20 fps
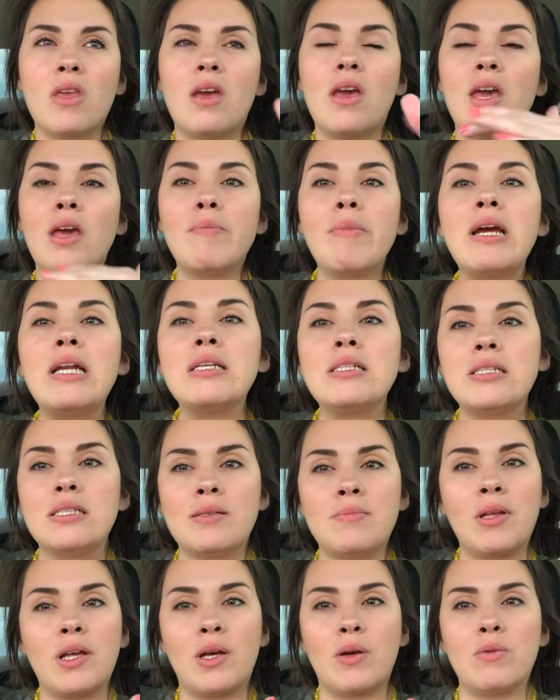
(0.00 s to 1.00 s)
he made it
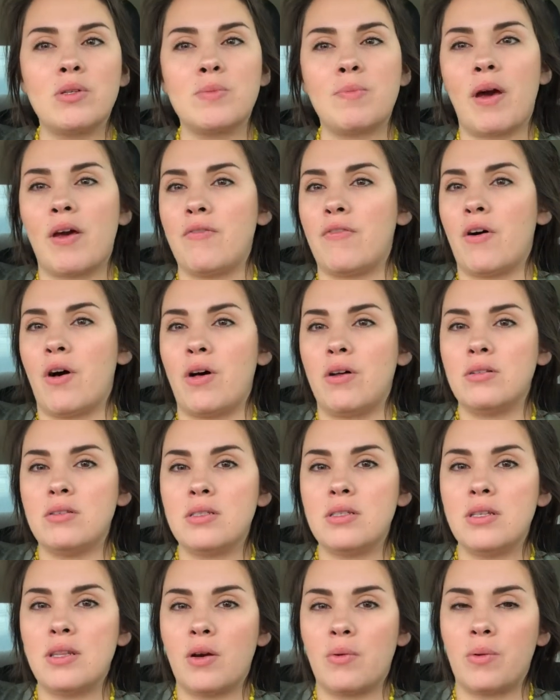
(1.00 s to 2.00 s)
seem like it was my
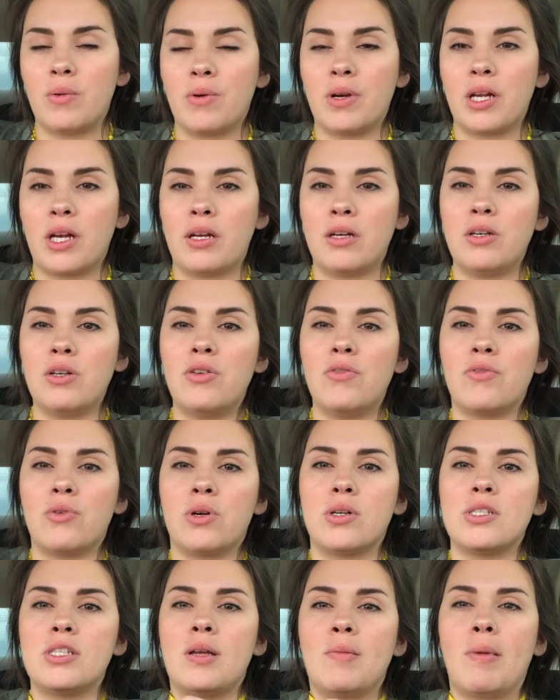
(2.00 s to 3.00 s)
fault that we were getting a divorce.